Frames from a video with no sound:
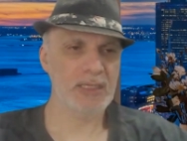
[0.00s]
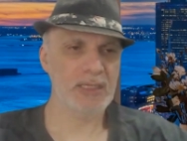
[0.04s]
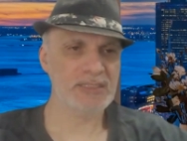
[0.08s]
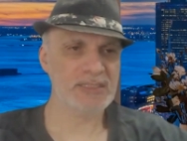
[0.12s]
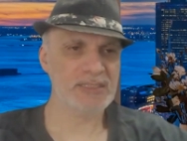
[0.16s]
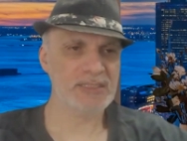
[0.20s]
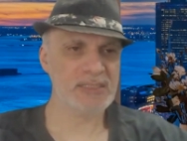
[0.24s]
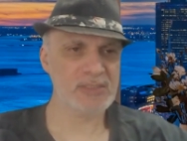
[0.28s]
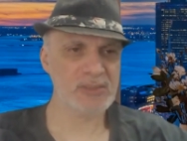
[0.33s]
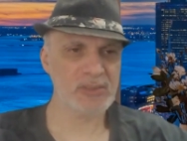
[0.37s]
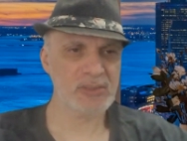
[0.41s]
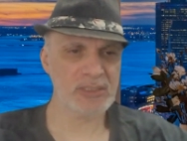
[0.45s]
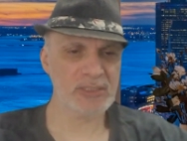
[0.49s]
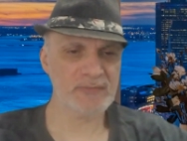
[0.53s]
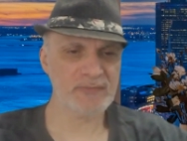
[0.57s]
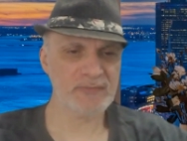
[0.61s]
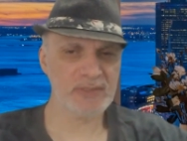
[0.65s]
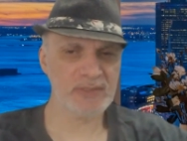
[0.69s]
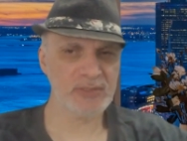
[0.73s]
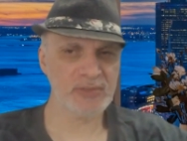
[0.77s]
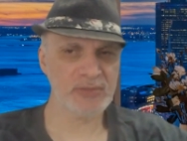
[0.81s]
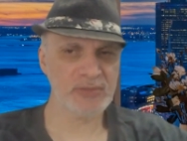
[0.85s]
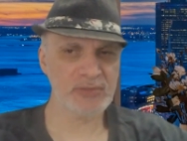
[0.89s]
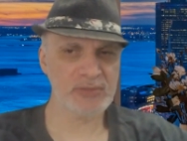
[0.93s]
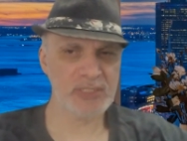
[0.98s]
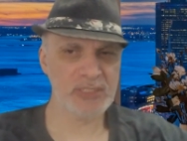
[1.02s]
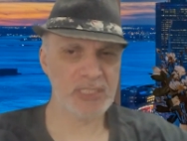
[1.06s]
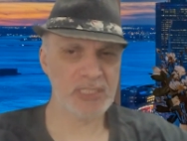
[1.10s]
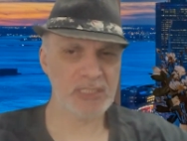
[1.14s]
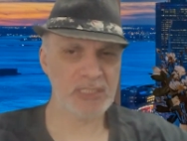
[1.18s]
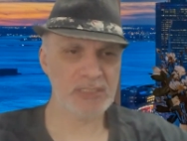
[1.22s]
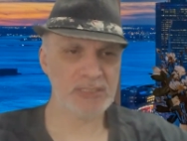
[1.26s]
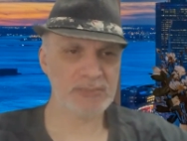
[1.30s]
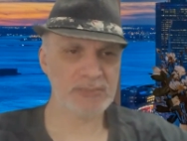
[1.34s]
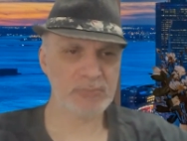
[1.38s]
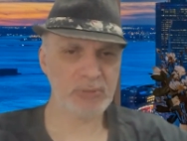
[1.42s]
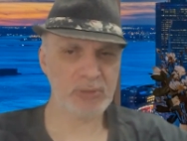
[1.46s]
Let's start with
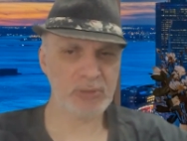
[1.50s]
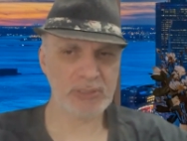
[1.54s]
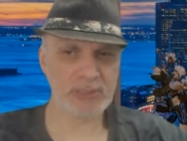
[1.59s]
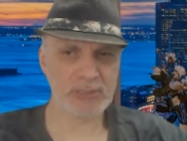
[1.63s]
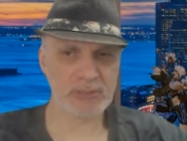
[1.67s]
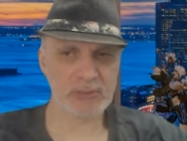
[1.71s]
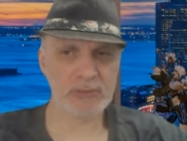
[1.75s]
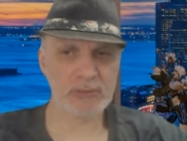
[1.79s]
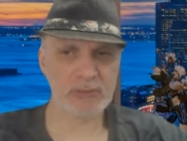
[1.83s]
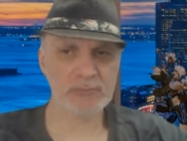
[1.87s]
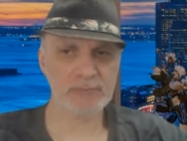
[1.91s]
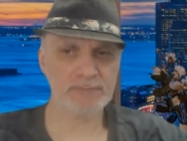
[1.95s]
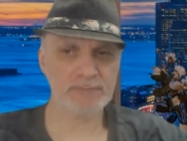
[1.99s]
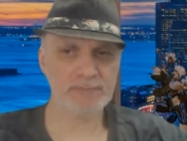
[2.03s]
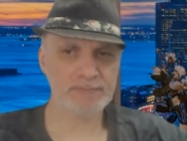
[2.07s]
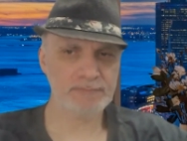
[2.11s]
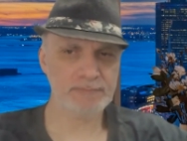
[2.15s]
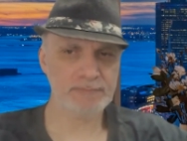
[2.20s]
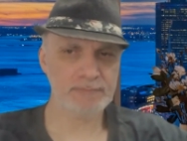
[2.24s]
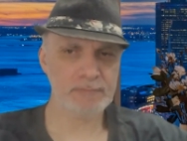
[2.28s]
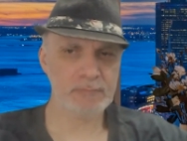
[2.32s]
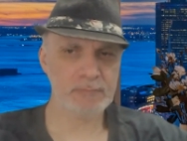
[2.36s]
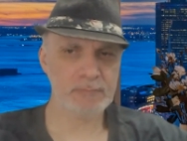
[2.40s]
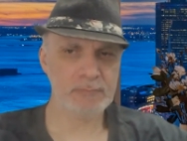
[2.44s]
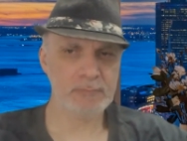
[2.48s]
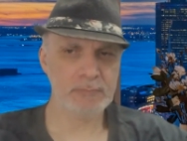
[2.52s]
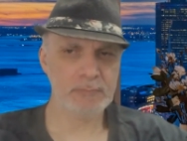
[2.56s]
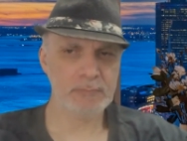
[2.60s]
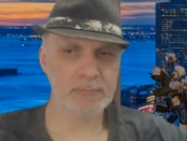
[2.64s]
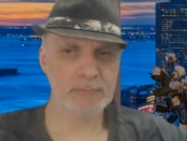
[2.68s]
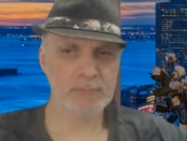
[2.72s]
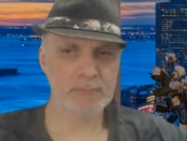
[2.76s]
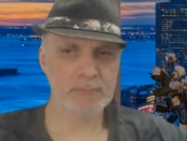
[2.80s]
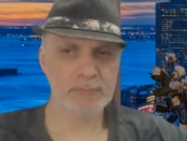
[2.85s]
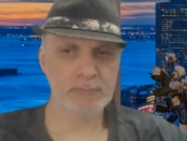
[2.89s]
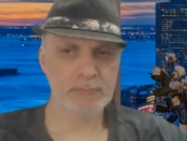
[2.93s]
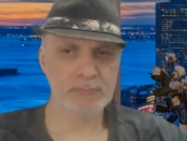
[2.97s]
today's puzzle.
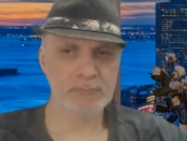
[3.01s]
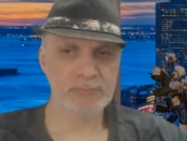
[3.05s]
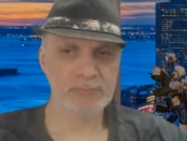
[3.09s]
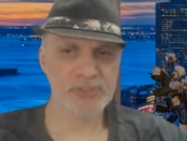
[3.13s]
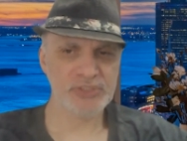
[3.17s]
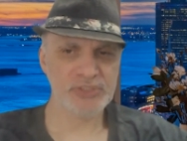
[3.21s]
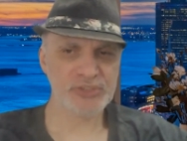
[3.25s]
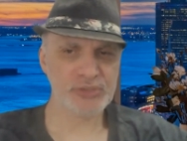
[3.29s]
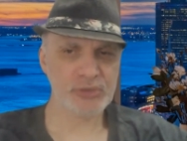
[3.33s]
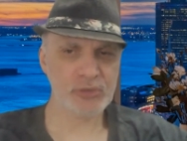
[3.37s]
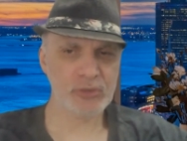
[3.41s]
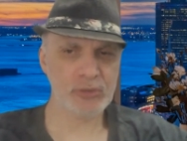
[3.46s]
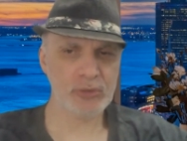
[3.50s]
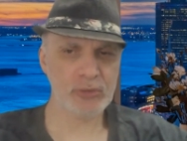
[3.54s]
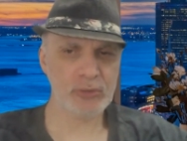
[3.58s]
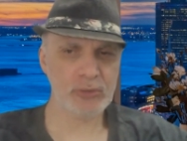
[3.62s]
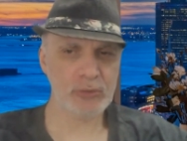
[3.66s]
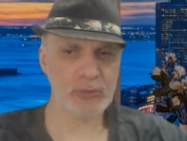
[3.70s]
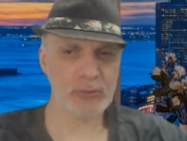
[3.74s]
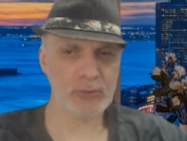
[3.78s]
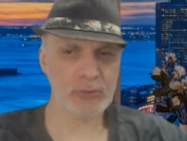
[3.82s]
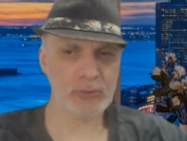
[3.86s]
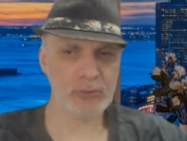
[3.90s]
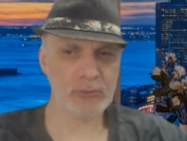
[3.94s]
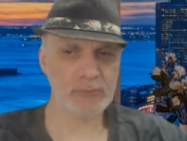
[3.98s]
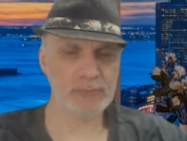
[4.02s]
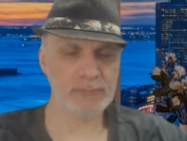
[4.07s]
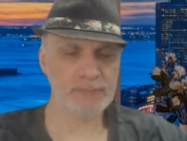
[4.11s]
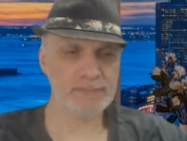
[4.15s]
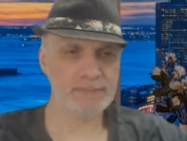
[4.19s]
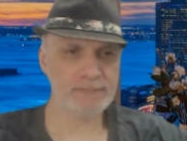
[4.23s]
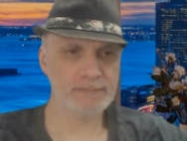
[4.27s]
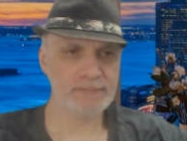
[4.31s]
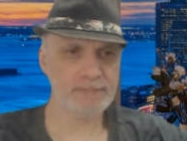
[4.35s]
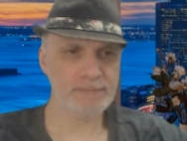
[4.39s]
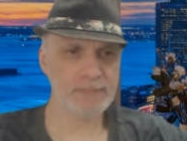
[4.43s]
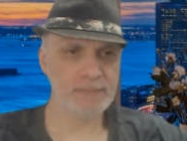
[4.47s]
So
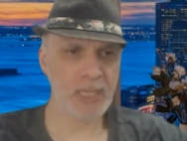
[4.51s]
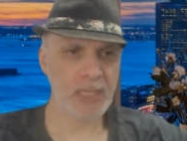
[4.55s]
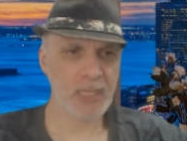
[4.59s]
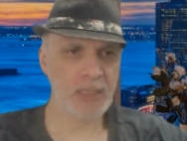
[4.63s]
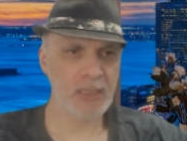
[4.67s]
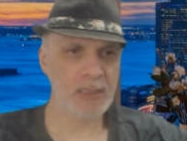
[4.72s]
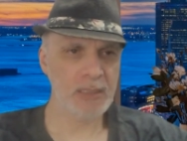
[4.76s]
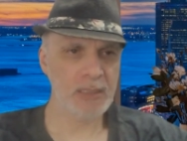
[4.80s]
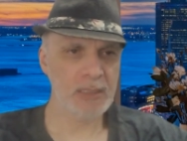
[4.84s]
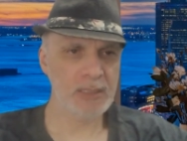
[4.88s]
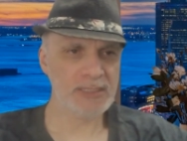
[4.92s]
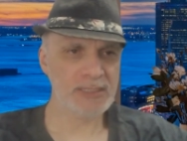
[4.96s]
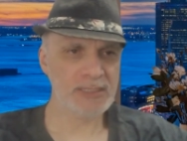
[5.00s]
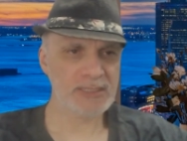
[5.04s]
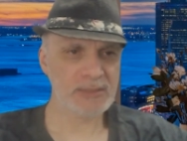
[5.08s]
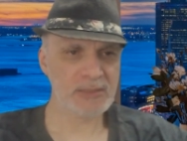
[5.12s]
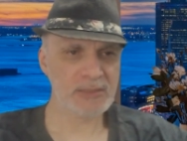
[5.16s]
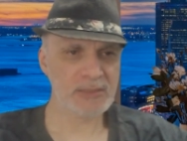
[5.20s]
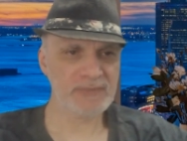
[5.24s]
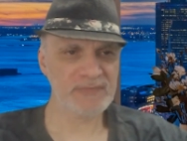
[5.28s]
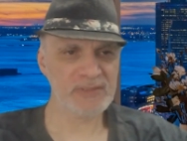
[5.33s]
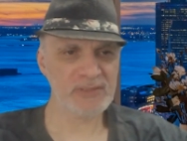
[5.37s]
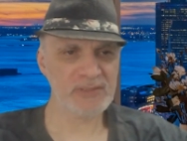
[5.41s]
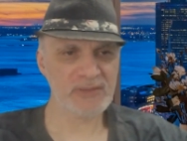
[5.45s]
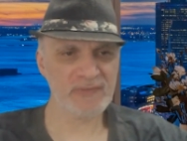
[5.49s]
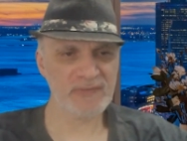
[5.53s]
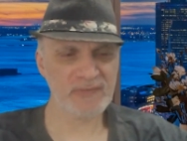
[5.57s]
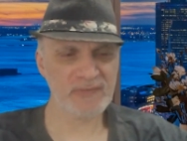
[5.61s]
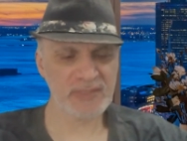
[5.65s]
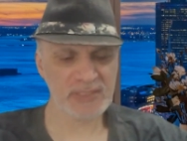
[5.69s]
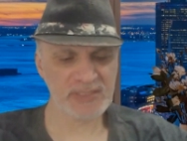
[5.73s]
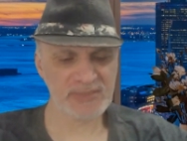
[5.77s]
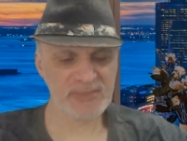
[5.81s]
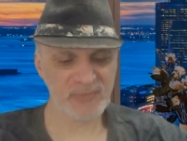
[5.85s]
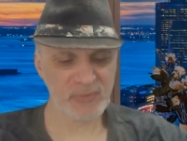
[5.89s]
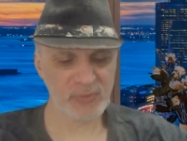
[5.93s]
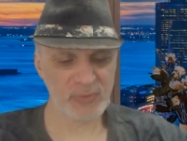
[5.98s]
let's start with our
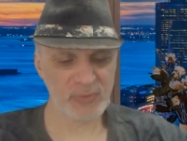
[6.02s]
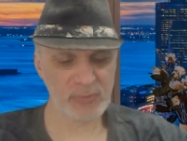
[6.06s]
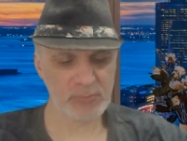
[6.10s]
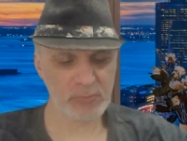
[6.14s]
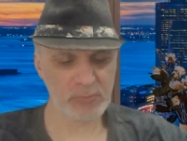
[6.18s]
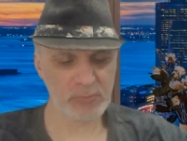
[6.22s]
first word,